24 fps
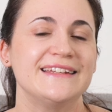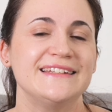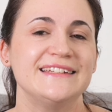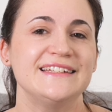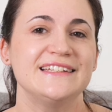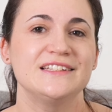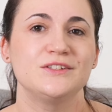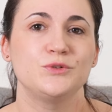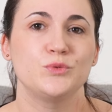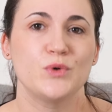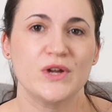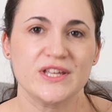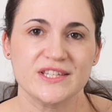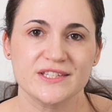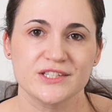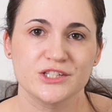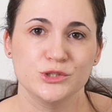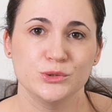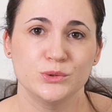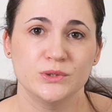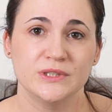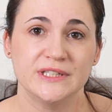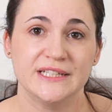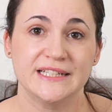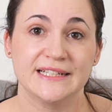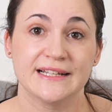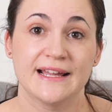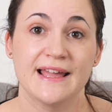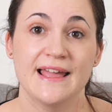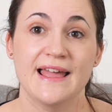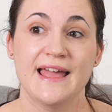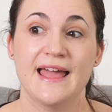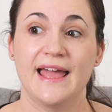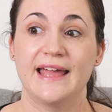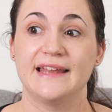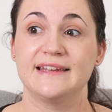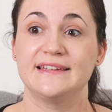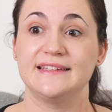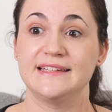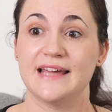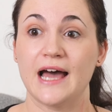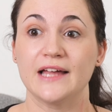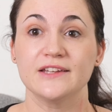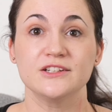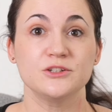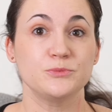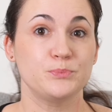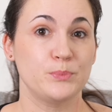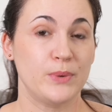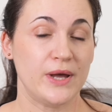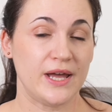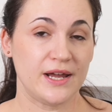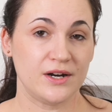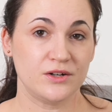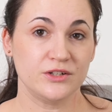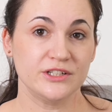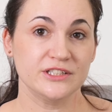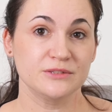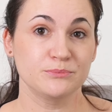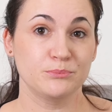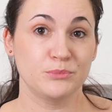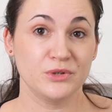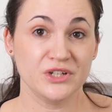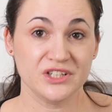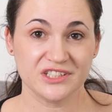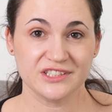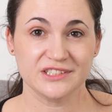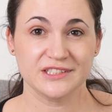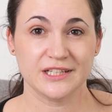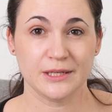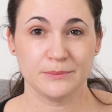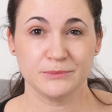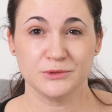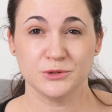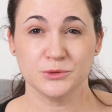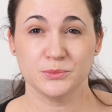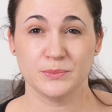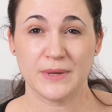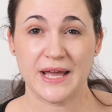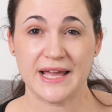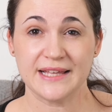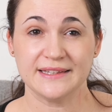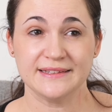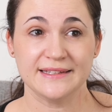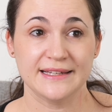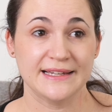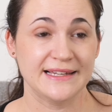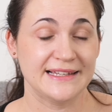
need rescuing, and the other parent bringing them to bed